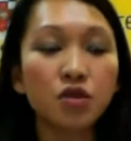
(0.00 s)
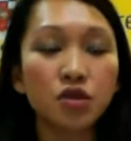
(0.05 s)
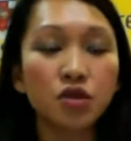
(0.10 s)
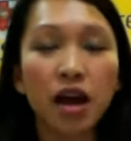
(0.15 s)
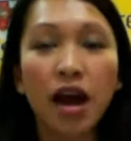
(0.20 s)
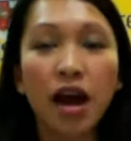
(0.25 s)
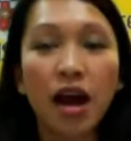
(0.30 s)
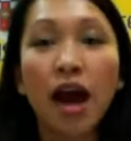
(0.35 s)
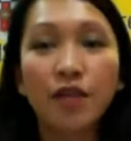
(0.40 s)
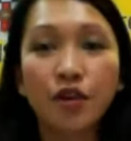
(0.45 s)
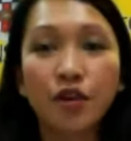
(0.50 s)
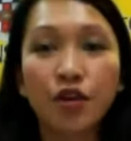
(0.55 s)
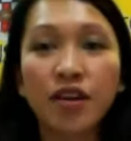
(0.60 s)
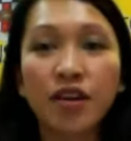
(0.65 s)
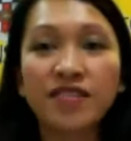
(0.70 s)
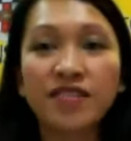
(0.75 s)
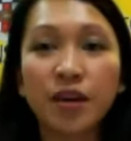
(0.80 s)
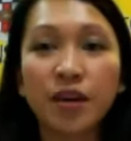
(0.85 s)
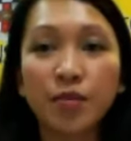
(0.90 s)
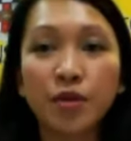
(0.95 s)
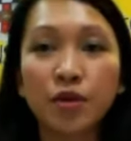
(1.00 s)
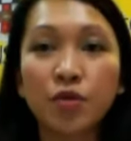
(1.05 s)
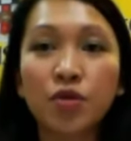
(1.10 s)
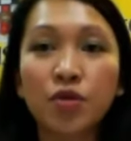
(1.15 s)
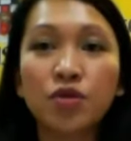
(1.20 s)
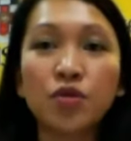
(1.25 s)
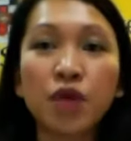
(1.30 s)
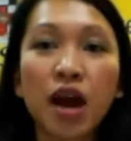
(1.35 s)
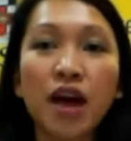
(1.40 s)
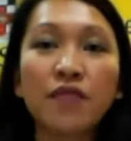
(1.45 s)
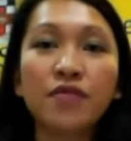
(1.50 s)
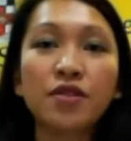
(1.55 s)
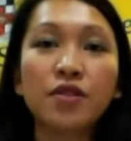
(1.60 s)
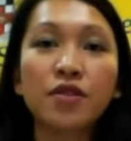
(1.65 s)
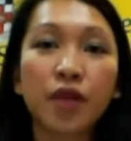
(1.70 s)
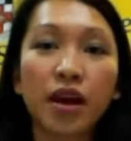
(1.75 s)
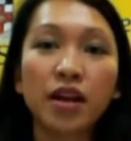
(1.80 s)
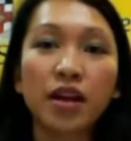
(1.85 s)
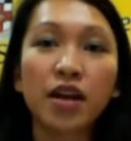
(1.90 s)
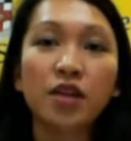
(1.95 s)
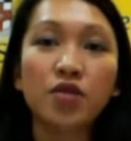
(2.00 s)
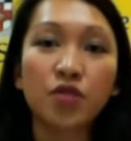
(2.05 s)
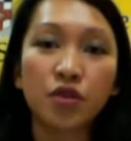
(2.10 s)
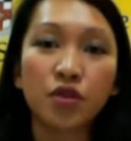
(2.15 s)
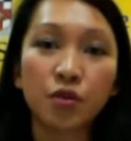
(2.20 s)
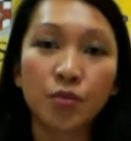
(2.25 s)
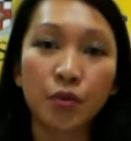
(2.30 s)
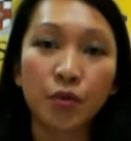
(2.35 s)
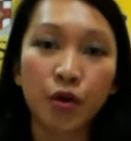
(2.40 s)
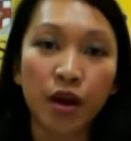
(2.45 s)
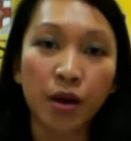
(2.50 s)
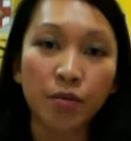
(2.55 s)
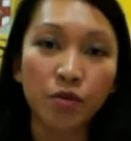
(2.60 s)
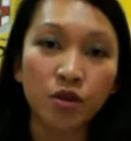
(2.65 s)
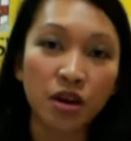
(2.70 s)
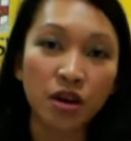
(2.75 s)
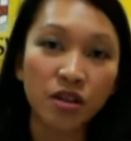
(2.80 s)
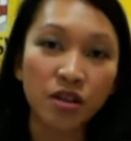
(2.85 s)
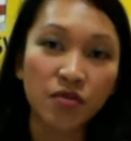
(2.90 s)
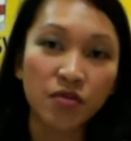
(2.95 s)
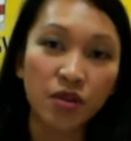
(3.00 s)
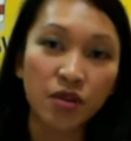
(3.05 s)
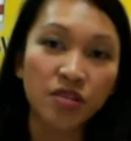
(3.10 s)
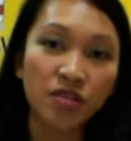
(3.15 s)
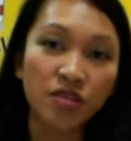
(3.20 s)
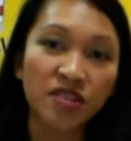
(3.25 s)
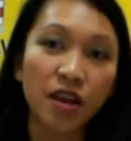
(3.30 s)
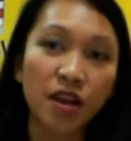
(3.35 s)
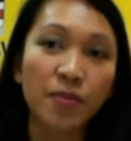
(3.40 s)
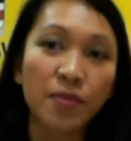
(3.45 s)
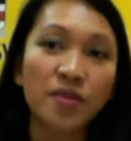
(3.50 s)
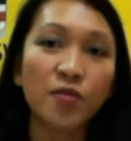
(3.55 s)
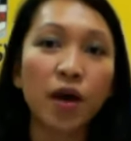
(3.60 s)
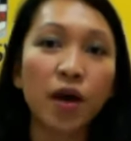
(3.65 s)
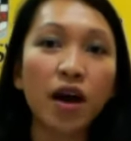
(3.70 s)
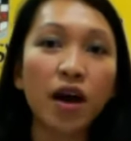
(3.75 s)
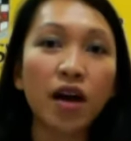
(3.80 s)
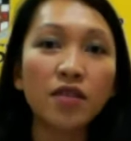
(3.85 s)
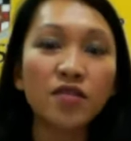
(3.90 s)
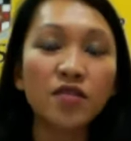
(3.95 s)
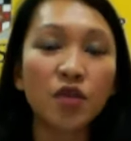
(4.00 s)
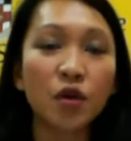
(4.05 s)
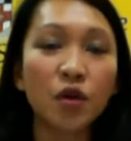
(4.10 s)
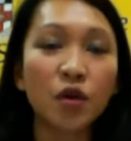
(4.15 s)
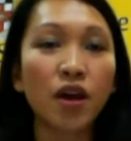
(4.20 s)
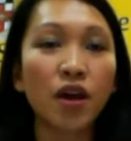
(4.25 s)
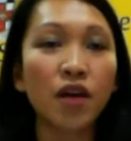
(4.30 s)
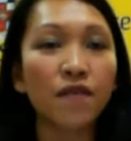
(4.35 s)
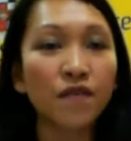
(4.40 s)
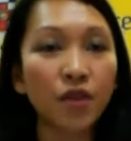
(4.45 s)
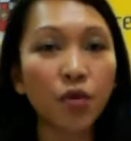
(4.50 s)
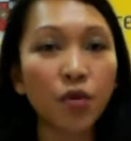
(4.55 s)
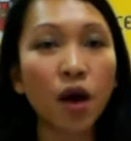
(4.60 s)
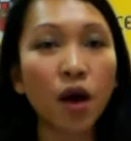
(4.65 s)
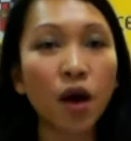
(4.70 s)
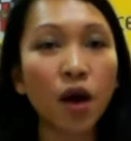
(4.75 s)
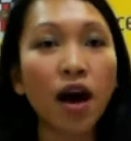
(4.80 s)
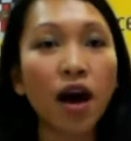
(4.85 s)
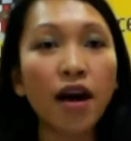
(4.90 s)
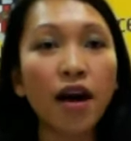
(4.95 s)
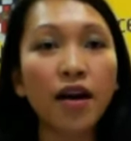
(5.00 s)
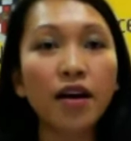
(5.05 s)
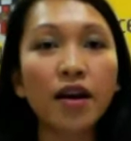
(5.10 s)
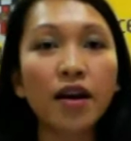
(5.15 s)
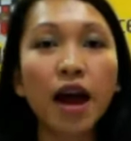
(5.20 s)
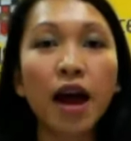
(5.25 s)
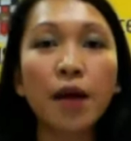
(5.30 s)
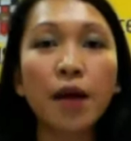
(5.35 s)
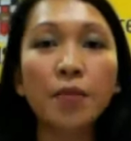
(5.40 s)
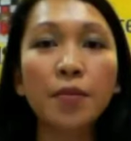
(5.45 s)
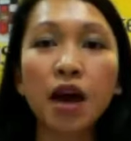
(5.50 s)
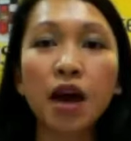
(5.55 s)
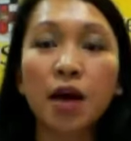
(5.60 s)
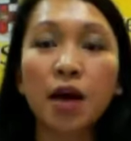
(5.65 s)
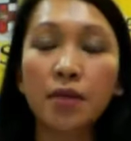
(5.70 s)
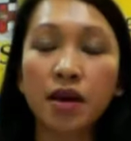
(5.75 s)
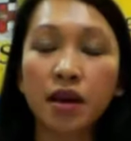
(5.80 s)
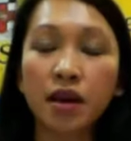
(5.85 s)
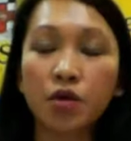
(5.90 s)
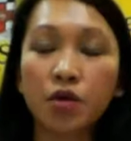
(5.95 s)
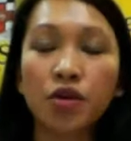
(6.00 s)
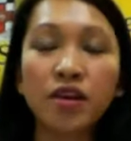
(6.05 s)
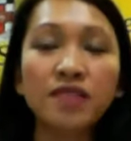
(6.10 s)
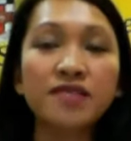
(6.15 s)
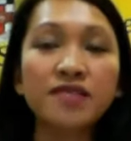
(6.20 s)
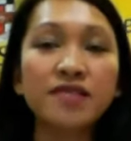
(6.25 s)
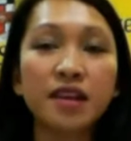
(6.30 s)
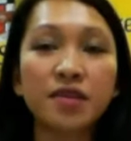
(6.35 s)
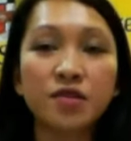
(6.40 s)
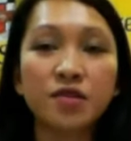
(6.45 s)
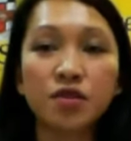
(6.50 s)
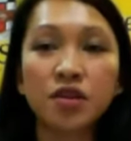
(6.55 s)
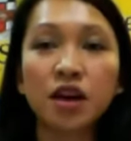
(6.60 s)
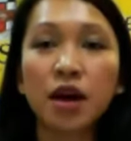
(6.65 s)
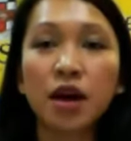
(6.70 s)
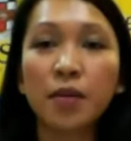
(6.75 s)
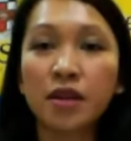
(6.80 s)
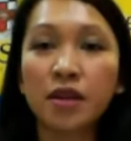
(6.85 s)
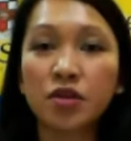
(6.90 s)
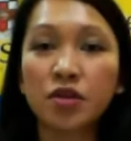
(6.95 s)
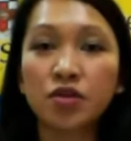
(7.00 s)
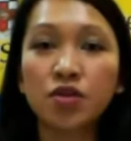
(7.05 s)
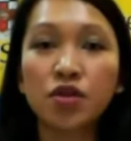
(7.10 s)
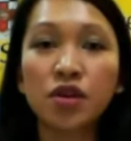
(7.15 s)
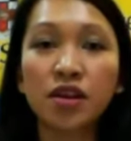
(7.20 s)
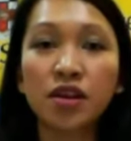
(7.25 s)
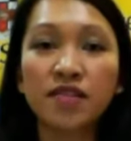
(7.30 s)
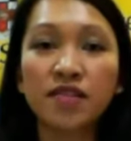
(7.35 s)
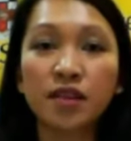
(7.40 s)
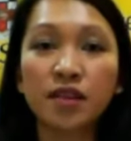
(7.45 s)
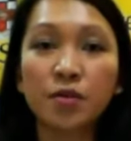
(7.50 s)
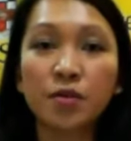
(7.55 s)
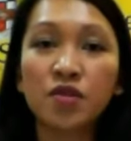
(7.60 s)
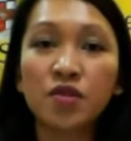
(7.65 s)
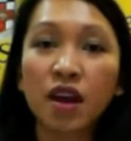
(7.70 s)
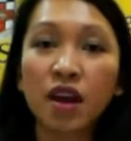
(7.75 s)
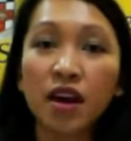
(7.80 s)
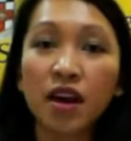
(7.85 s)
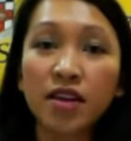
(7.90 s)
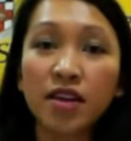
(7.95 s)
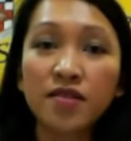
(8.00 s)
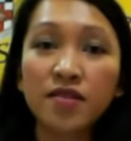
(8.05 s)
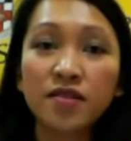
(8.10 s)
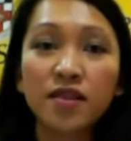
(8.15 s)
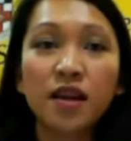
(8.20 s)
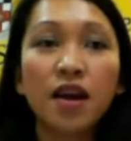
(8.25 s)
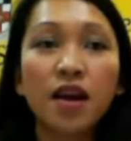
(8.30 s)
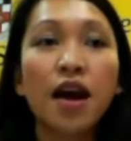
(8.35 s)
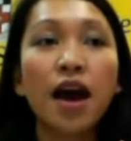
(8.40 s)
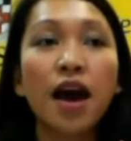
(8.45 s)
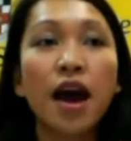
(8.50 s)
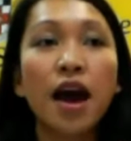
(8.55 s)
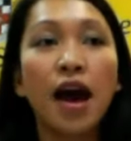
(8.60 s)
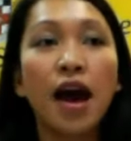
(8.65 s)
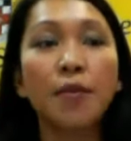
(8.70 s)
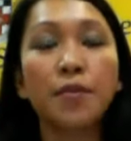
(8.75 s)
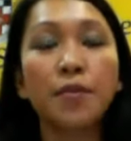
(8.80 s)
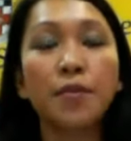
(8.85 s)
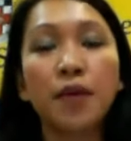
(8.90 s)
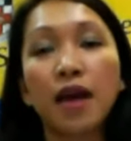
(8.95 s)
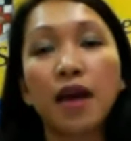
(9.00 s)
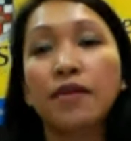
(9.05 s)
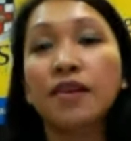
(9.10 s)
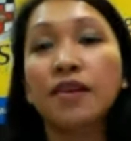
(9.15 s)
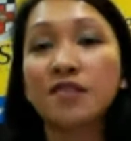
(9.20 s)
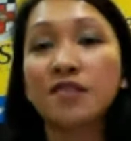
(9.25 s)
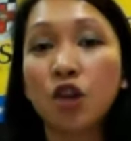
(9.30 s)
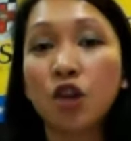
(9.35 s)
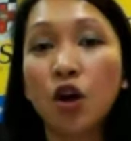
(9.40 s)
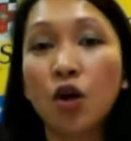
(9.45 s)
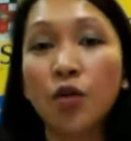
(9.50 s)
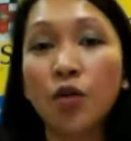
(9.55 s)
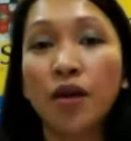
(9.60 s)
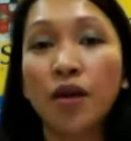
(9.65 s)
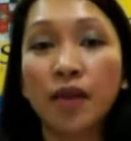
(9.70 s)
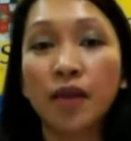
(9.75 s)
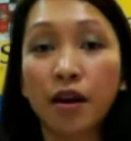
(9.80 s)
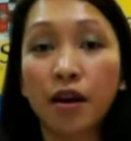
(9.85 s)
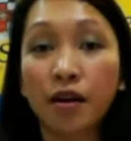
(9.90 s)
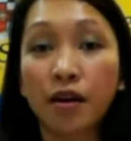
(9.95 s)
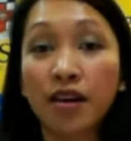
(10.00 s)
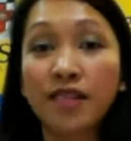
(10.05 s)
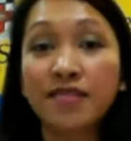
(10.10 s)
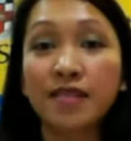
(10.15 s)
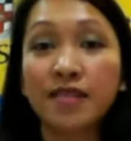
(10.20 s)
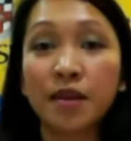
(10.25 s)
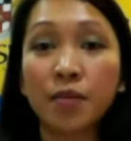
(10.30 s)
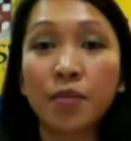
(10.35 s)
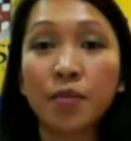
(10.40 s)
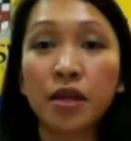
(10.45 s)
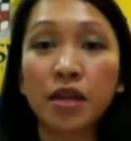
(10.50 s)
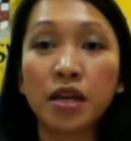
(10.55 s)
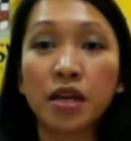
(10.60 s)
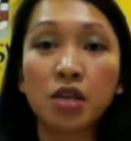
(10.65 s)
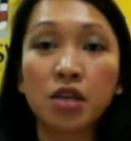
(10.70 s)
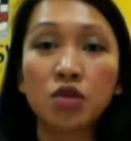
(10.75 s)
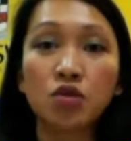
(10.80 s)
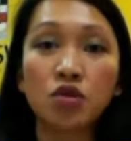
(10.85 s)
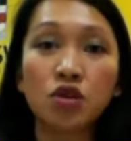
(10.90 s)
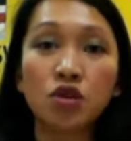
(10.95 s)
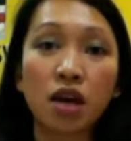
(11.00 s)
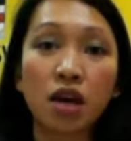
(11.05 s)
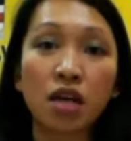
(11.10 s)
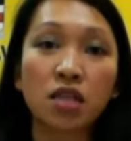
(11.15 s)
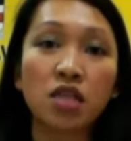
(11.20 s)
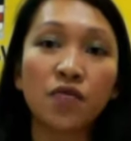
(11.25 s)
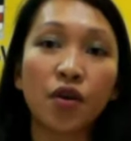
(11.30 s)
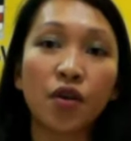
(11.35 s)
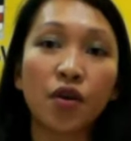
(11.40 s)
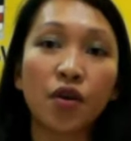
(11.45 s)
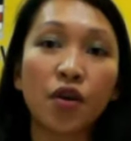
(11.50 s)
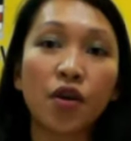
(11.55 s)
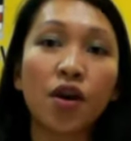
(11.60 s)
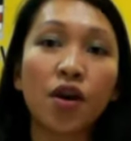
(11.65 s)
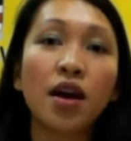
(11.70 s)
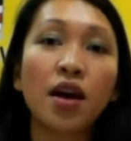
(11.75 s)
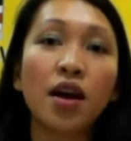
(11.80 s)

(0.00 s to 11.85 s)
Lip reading: at UNSW we do have a great internal program transfer scheme as well. So if you are coming or intent on coming to UNSW Science, at least know that there is the ability to transfer